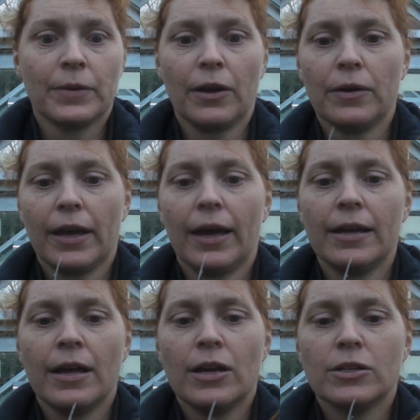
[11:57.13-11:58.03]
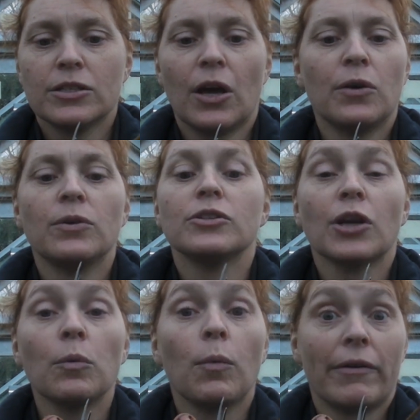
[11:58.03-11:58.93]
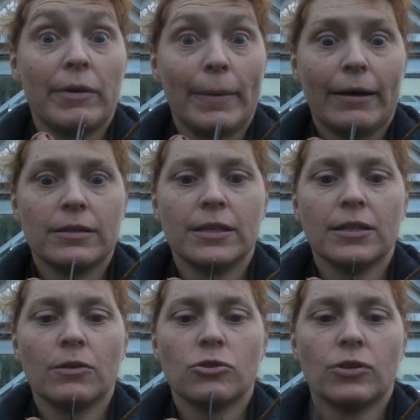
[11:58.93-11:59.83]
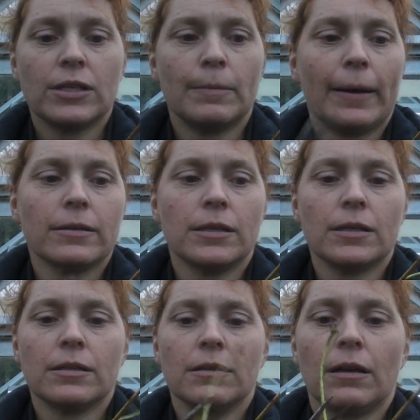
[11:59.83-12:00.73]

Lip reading: Okay, so don't worry about it, don't stress about it.